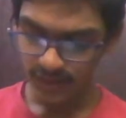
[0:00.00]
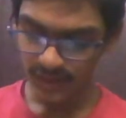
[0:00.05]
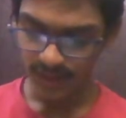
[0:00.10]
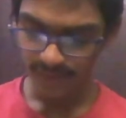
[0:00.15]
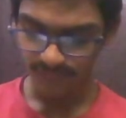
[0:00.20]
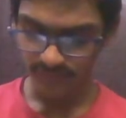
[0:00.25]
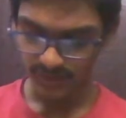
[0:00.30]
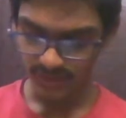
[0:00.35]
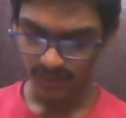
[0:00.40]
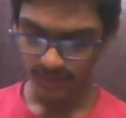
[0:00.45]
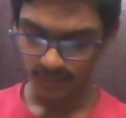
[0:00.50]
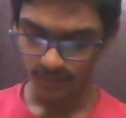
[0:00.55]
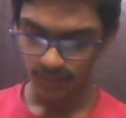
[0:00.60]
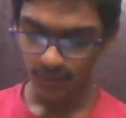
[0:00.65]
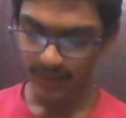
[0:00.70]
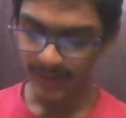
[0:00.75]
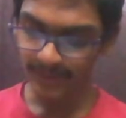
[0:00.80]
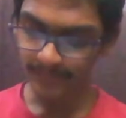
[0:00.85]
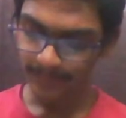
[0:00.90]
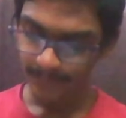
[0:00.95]
and everything.
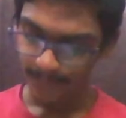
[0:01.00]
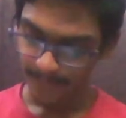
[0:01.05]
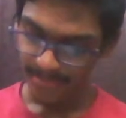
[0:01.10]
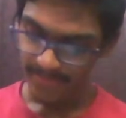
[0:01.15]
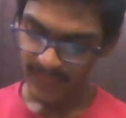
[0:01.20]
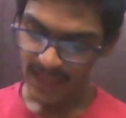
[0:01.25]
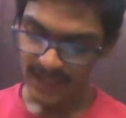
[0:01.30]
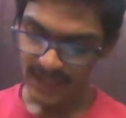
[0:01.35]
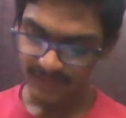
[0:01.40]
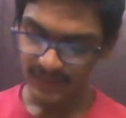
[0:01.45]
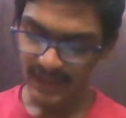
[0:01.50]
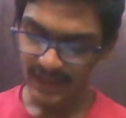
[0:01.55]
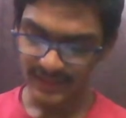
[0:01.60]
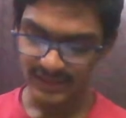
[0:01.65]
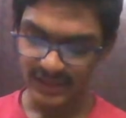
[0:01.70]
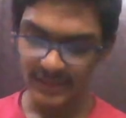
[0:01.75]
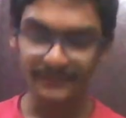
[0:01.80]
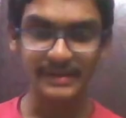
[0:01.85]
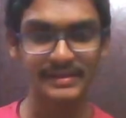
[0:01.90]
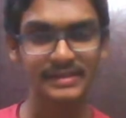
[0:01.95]
Okay, that will
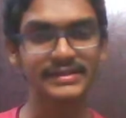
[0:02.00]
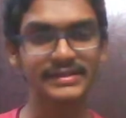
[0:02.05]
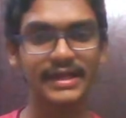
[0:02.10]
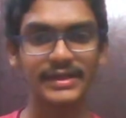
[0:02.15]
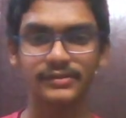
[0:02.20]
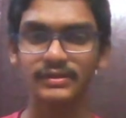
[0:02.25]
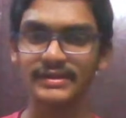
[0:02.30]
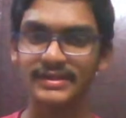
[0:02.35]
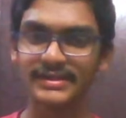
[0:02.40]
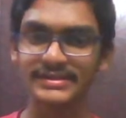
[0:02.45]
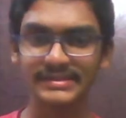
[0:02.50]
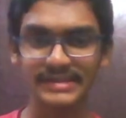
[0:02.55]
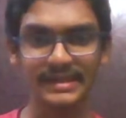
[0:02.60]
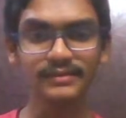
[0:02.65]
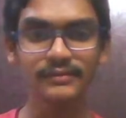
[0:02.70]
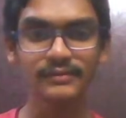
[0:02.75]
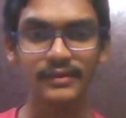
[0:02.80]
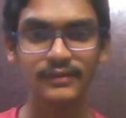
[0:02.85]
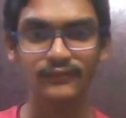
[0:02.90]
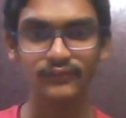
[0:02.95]
actually make you try to
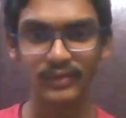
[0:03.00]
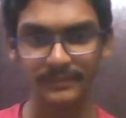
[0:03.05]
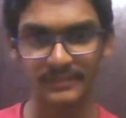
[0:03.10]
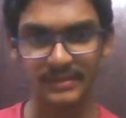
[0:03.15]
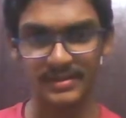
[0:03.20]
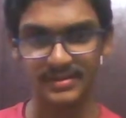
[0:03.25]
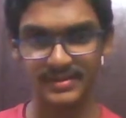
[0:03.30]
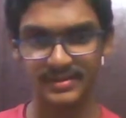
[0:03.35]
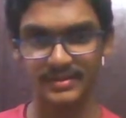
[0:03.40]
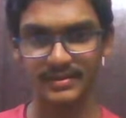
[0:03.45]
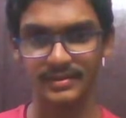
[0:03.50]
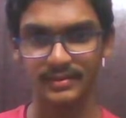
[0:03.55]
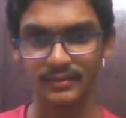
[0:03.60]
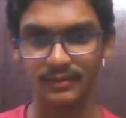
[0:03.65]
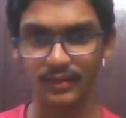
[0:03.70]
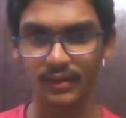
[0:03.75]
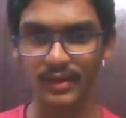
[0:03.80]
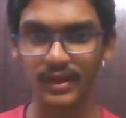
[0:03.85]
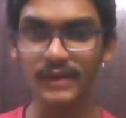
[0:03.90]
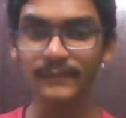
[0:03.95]
understand from this.
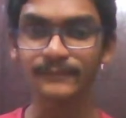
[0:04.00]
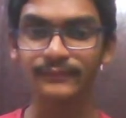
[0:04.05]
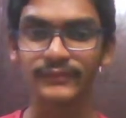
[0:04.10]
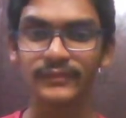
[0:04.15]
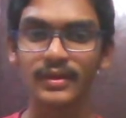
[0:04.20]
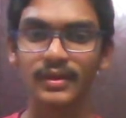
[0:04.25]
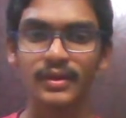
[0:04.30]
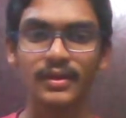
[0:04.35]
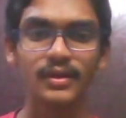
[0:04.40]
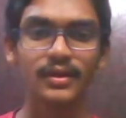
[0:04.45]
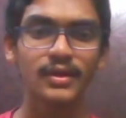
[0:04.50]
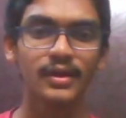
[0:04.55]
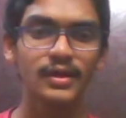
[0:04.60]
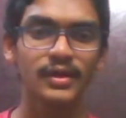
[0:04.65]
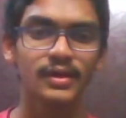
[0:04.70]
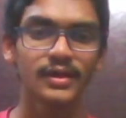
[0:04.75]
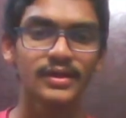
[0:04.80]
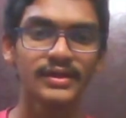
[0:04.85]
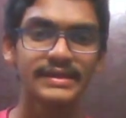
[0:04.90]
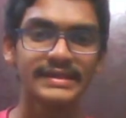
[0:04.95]
Okay,
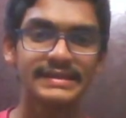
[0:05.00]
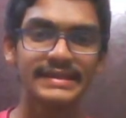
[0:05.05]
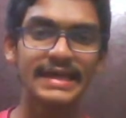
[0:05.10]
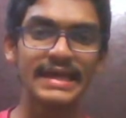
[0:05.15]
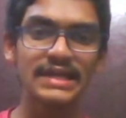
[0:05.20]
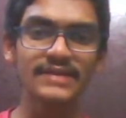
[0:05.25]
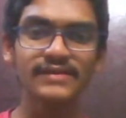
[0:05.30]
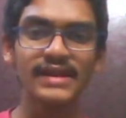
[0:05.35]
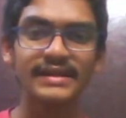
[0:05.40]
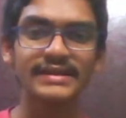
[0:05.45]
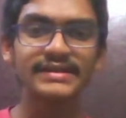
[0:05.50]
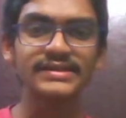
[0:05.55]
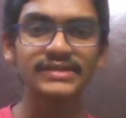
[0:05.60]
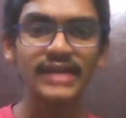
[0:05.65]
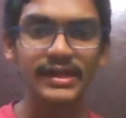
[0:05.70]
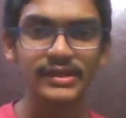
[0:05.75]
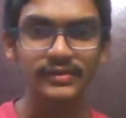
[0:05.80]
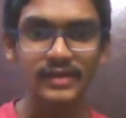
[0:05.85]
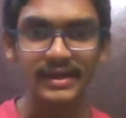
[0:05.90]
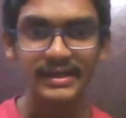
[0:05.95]
then let us
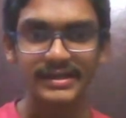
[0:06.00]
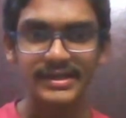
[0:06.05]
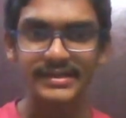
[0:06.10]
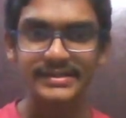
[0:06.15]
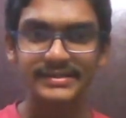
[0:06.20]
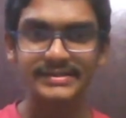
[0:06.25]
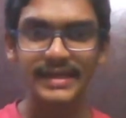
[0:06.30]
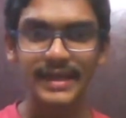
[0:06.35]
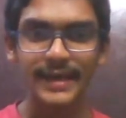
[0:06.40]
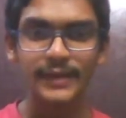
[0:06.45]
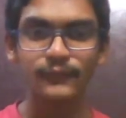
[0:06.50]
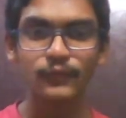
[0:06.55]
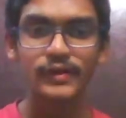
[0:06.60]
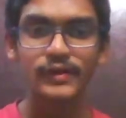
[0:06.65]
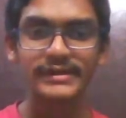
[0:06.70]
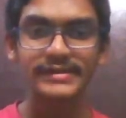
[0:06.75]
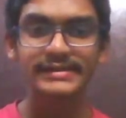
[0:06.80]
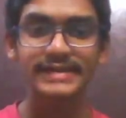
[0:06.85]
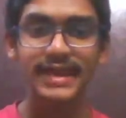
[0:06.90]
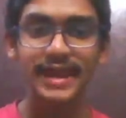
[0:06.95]
try to understand
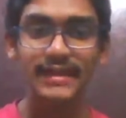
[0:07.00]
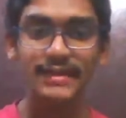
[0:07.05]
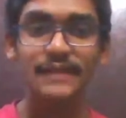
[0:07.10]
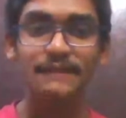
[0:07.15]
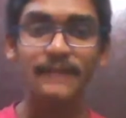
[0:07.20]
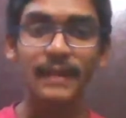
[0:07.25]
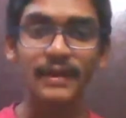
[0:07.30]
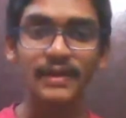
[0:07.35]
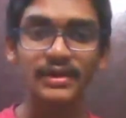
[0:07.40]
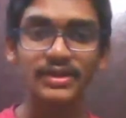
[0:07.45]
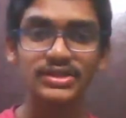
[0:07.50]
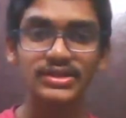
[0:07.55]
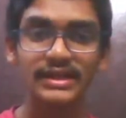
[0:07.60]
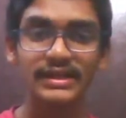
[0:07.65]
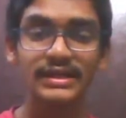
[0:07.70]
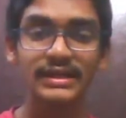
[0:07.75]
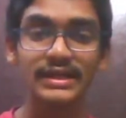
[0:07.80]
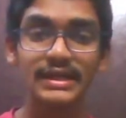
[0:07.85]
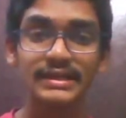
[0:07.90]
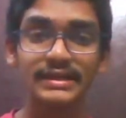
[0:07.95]
what is the power
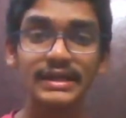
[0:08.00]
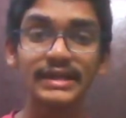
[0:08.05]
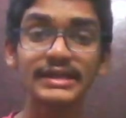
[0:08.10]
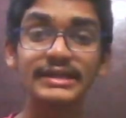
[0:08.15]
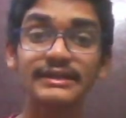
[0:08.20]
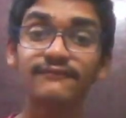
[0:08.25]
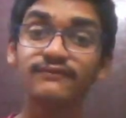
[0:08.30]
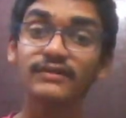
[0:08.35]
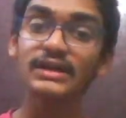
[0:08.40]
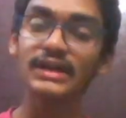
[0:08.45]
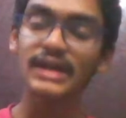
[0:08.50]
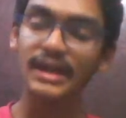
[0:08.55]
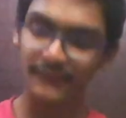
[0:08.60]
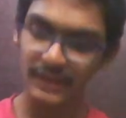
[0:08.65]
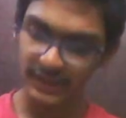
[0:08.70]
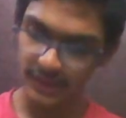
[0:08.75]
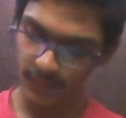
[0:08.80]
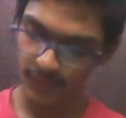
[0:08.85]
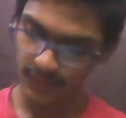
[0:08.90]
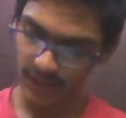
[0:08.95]
sharing in the different
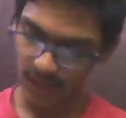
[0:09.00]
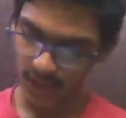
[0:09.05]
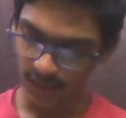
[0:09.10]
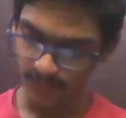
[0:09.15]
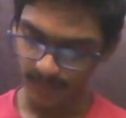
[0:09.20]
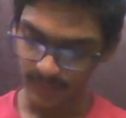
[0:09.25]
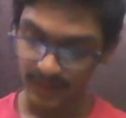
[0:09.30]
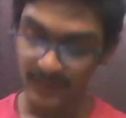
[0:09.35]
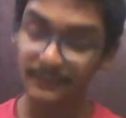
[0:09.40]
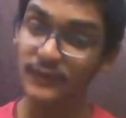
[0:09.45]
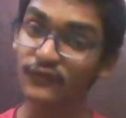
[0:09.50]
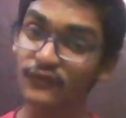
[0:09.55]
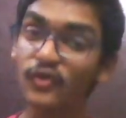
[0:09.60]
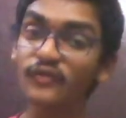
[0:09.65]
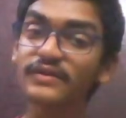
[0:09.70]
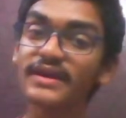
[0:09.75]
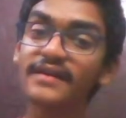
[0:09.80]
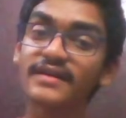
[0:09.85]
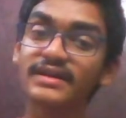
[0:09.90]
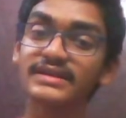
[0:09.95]
levels of the government. Before
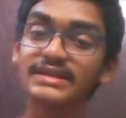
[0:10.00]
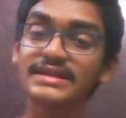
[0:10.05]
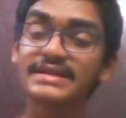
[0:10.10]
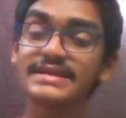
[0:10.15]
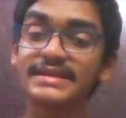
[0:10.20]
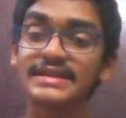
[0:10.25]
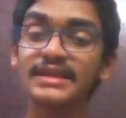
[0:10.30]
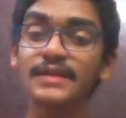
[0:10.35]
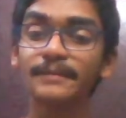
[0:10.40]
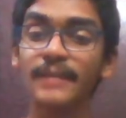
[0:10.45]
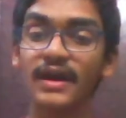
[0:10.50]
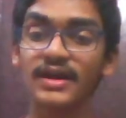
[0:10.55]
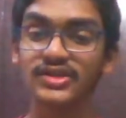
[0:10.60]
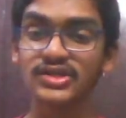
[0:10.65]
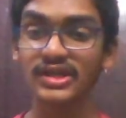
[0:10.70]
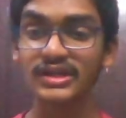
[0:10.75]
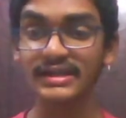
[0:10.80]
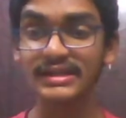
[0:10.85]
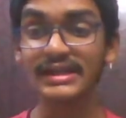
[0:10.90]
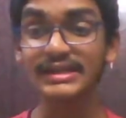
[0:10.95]
we have actually seen the power
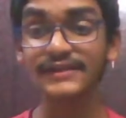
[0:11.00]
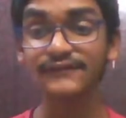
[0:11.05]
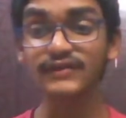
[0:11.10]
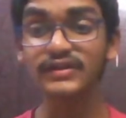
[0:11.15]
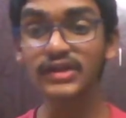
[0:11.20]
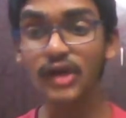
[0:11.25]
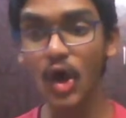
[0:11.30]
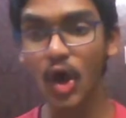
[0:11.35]
sharing in the different